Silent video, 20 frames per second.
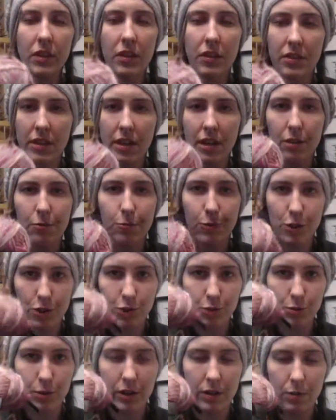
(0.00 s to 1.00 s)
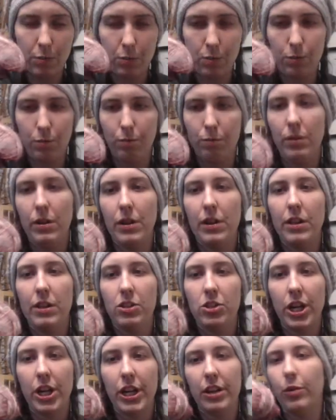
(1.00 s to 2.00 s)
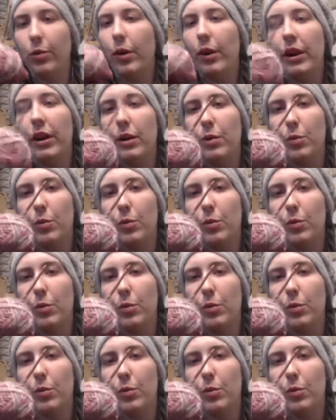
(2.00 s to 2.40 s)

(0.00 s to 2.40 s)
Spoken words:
The first one, January,